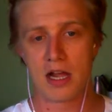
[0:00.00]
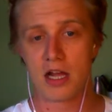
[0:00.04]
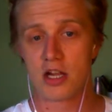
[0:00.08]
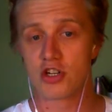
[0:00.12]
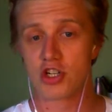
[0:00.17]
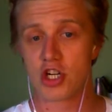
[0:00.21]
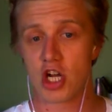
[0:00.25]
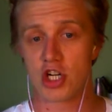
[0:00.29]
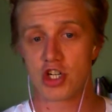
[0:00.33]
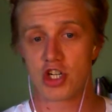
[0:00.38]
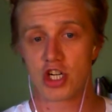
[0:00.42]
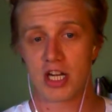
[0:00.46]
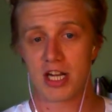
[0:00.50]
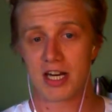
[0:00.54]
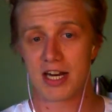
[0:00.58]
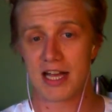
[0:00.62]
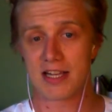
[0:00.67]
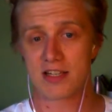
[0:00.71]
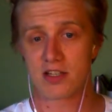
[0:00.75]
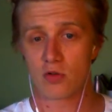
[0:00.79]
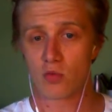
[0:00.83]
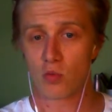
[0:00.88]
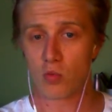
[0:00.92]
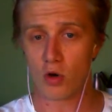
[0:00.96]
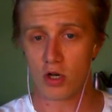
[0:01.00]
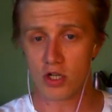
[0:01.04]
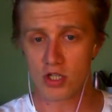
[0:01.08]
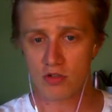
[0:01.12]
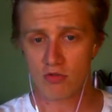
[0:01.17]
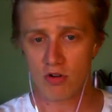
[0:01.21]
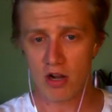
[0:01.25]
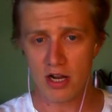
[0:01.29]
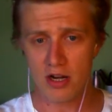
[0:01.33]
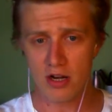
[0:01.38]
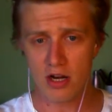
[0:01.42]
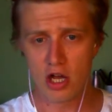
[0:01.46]
Judging it as it was
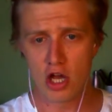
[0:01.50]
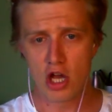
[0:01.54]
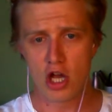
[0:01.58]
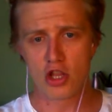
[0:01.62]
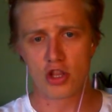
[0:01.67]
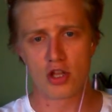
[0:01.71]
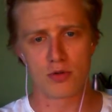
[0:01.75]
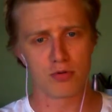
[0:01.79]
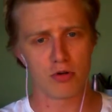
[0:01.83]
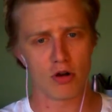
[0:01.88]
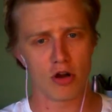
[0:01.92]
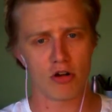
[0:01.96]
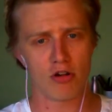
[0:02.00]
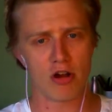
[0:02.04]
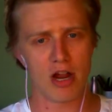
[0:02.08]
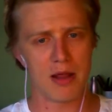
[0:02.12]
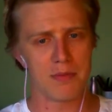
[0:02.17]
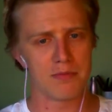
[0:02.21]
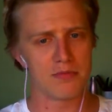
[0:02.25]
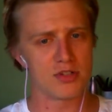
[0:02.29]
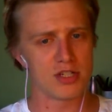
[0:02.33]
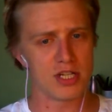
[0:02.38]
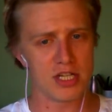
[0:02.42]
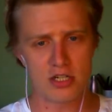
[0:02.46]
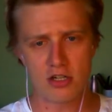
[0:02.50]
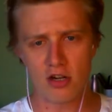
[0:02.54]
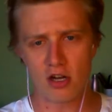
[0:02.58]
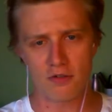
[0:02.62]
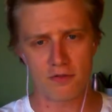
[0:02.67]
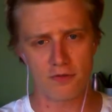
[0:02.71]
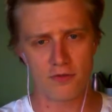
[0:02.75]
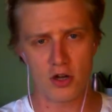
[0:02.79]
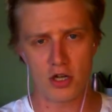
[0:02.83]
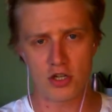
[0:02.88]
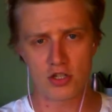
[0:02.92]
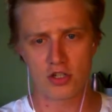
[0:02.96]
run, the program did not
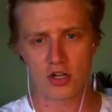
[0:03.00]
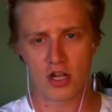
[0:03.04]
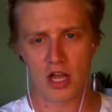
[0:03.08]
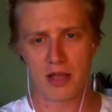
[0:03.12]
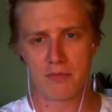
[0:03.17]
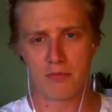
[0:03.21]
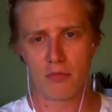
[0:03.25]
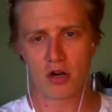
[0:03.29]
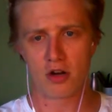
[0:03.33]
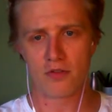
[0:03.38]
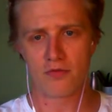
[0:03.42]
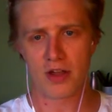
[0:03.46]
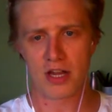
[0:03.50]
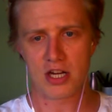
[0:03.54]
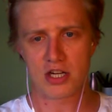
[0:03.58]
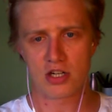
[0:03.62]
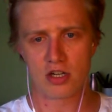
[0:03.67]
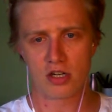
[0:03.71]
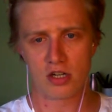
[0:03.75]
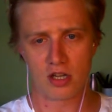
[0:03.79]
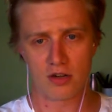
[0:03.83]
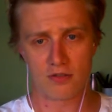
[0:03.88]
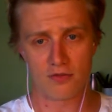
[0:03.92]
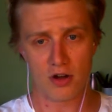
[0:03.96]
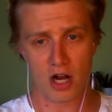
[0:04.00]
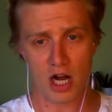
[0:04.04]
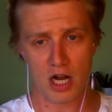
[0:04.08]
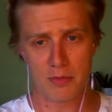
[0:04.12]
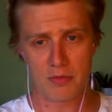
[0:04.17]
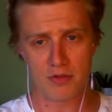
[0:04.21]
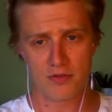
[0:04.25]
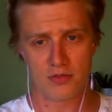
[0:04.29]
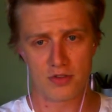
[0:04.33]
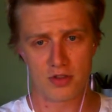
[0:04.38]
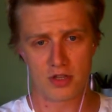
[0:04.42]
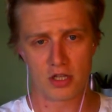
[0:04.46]
foster a motivational
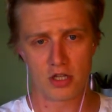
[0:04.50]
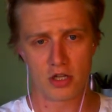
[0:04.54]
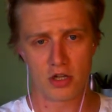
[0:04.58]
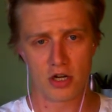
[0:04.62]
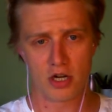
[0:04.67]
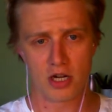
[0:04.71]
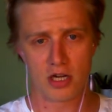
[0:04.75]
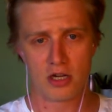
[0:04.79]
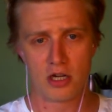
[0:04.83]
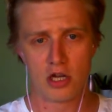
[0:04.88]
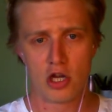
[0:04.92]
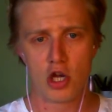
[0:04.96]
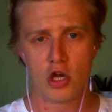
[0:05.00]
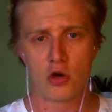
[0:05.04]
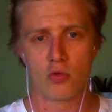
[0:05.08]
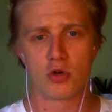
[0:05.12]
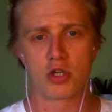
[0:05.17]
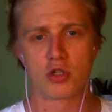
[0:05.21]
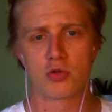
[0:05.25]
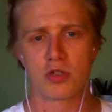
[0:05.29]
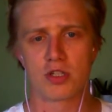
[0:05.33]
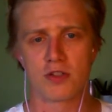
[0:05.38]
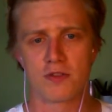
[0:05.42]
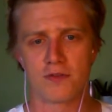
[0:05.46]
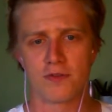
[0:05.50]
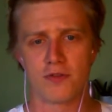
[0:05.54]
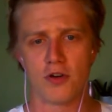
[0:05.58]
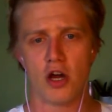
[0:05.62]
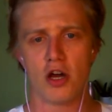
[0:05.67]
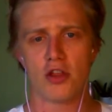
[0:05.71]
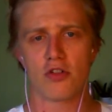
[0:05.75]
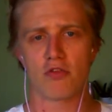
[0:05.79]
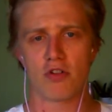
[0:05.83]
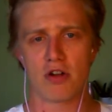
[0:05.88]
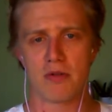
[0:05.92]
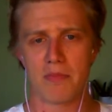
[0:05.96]
environment for the learner, which was
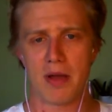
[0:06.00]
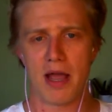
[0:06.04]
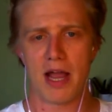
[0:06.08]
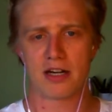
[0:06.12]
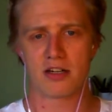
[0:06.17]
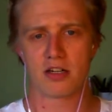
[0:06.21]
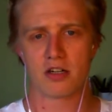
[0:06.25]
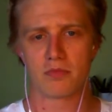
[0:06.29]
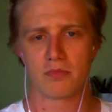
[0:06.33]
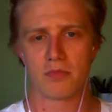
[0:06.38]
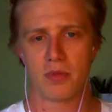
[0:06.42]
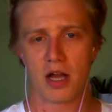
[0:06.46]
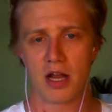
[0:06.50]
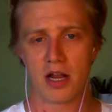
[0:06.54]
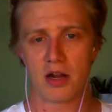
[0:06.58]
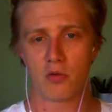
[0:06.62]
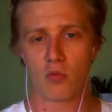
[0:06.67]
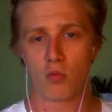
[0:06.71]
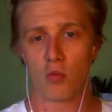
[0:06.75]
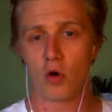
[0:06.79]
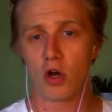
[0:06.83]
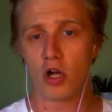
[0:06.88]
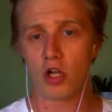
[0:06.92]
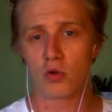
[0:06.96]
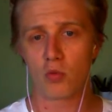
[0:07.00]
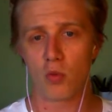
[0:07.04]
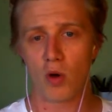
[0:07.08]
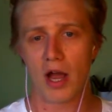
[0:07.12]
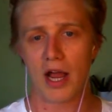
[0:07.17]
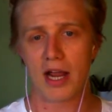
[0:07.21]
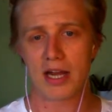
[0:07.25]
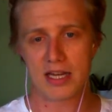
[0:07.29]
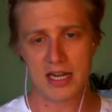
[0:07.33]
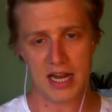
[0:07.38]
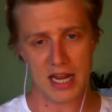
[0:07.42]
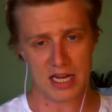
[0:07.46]
further impacted by
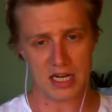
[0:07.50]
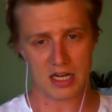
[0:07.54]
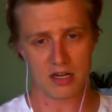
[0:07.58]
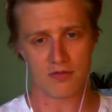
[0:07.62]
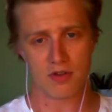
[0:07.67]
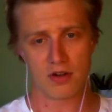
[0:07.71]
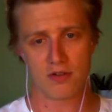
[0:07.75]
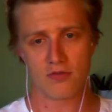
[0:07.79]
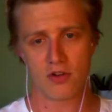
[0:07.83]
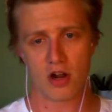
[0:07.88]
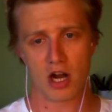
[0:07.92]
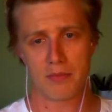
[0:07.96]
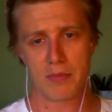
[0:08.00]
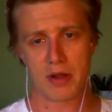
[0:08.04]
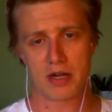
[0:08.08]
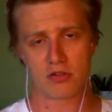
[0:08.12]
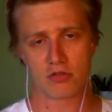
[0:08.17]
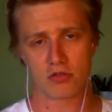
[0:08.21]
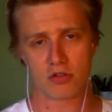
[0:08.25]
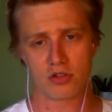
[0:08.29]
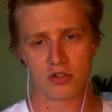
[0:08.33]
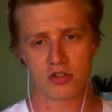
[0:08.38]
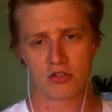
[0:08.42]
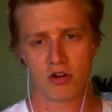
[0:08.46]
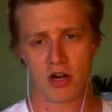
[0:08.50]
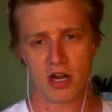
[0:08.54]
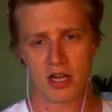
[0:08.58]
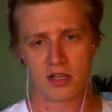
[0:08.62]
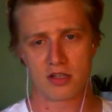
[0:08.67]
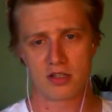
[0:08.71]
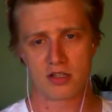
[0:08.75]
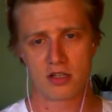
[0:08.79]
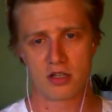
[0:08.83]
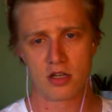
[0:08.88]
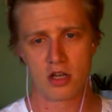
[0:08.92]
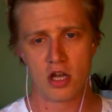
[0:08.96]
worldwide negative environmental
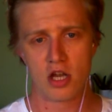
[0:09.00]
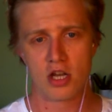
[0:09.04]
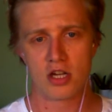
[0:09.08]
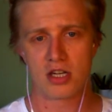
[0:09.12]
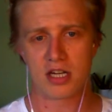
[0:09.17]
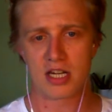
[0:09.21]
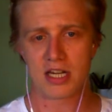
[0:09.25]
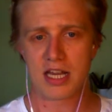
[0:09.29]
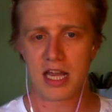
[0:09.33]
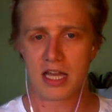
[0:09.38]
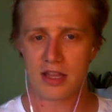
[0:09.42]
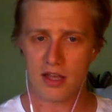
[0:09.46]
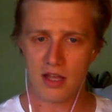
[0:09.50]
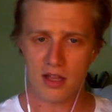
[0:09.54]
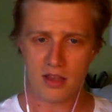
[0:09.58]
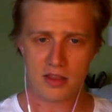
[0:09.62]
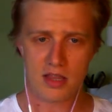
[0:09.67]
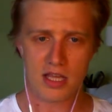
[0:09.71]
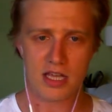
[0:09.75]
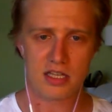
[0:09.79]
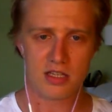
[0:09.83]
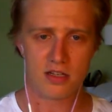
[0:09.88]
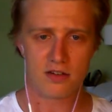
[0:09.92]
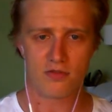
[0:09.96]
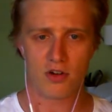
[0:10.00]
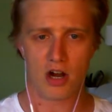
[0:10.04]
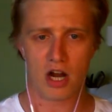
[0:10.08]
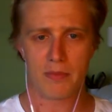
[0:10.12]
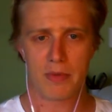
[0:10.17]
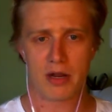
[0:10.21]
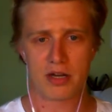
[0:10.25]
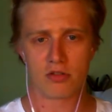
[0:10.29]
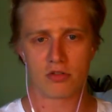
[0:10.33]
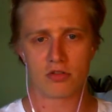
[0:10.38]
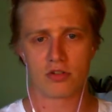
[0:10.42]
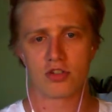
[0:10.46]
constraints. Together, these
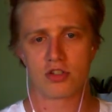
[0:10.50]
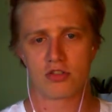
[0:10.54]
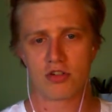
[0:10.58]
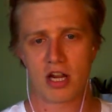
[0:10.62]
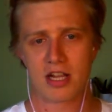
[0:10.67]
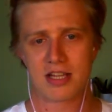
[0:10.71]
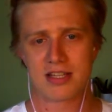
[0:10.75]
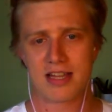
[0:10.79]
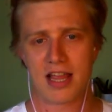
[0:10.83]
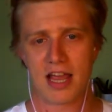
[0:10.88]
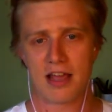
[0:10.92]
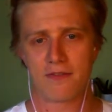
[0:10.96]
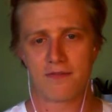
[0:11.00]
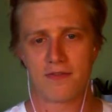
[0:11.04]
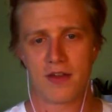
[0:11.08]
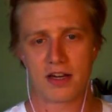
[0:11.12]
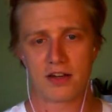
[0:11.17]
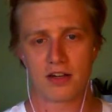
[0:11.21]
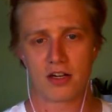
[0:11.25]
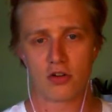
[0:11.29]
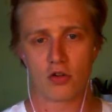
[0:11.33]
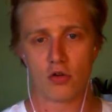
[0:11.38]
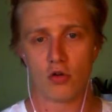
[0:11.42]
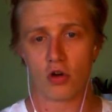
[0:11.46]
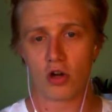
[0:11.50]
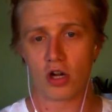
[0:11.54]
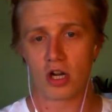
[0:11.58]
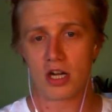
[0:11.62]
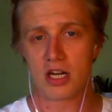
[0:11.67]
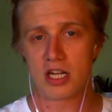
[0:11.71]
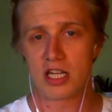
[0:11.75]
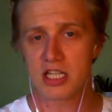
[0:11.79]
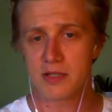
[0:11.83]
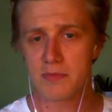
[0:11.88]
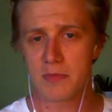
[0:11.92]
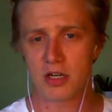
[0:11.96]
environmental constraints affected
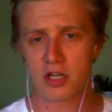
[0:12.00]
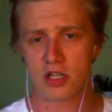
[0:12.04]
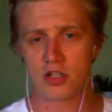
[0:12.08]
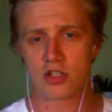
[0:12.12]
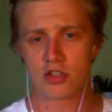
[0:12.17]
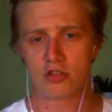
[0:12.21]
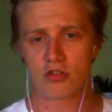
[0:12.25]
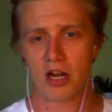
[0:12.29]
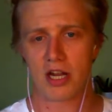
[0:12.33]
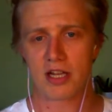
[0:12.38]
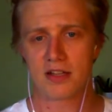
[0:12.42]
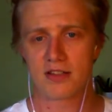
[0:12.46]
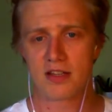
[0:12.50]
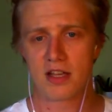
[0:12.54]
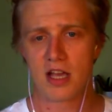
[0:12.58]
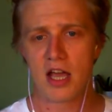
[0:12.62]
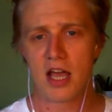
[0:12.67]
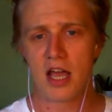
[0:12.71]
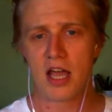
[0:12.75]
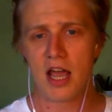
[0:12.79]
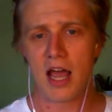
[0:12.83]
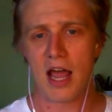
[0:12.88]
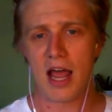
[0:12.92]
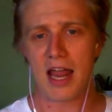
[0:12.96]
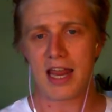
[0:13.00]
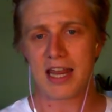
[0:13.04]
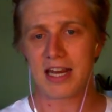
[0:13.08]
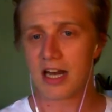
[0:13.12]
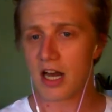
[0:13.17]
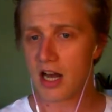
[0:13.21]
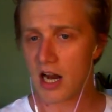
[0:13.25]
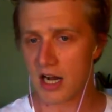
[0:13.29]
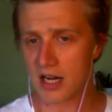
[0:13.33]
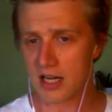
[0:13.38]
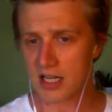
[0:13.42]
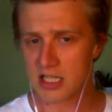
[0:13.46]
organismic constraints in an
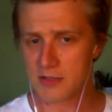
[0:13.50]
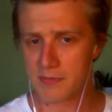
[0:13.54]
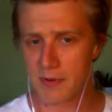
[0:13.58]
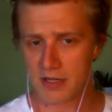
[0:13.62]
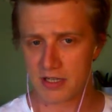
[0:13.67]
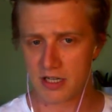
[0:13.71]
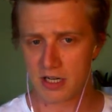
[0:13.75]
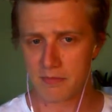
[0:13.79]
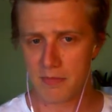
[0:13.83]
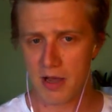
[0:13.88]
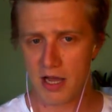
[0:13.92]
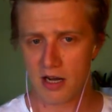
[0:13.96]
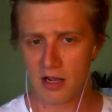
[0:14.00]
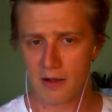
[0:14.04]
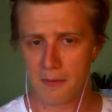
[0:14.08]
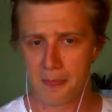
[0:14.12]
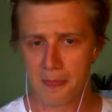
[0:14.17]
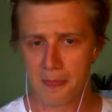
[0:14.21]
unexpected manner.